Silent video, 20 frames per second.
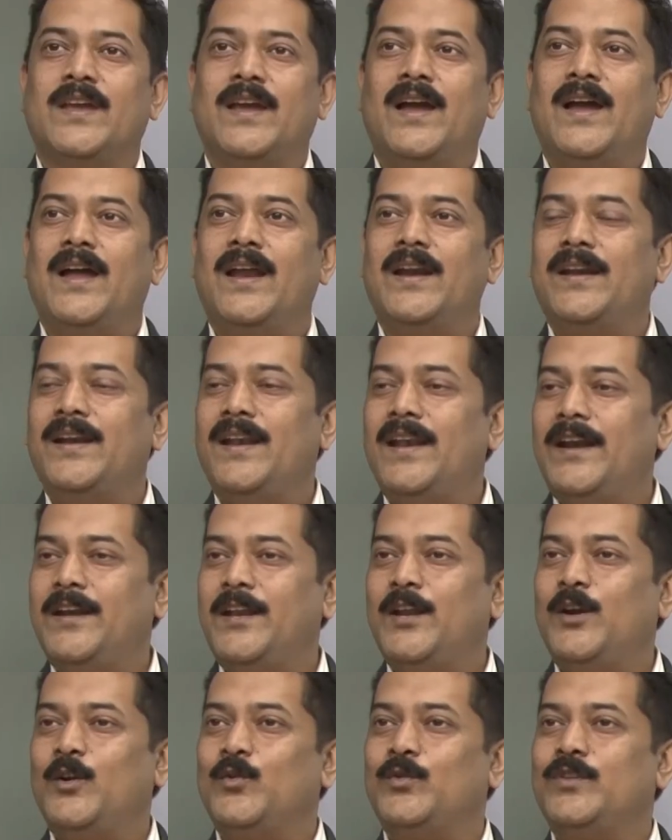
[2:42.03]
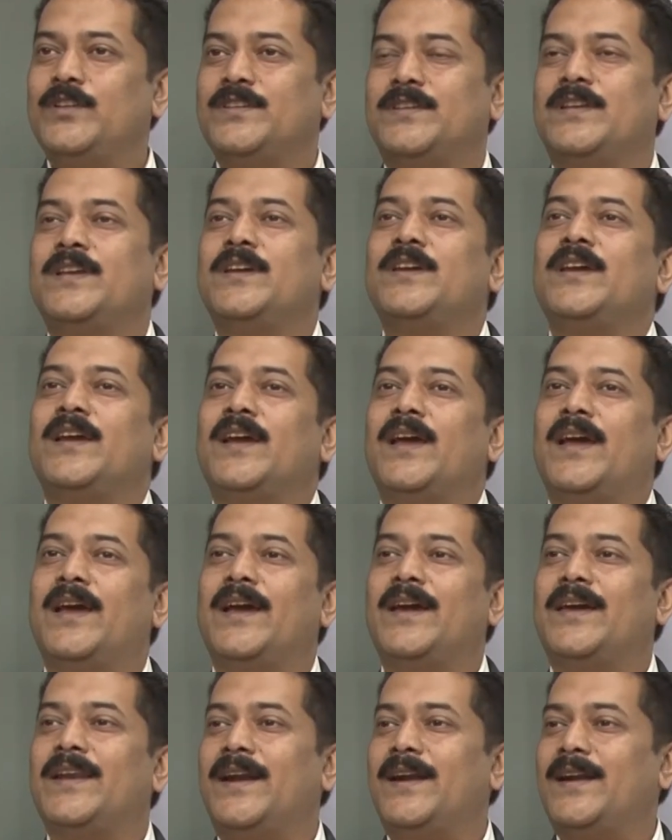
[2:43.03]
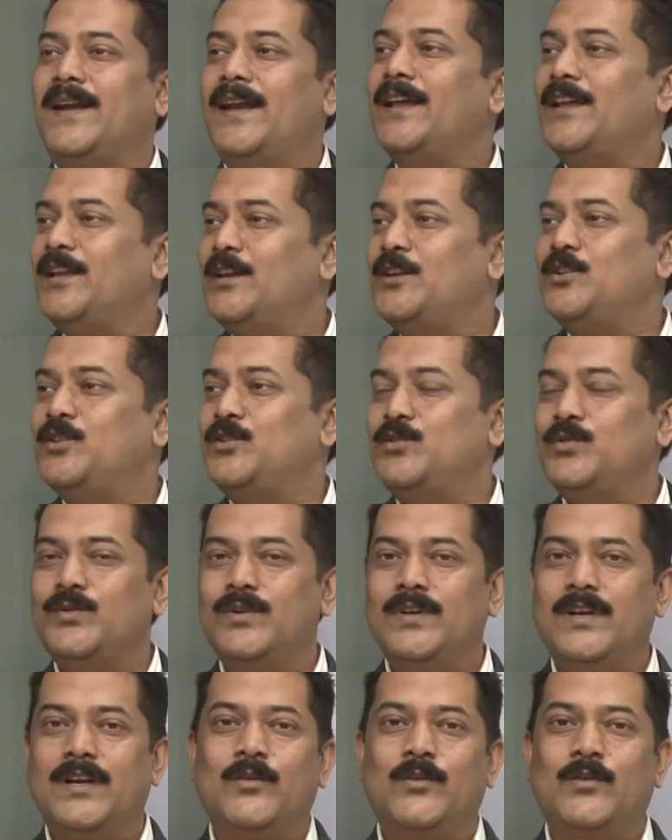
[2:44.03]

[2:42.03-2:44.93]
And relating to this Great Lake Institute,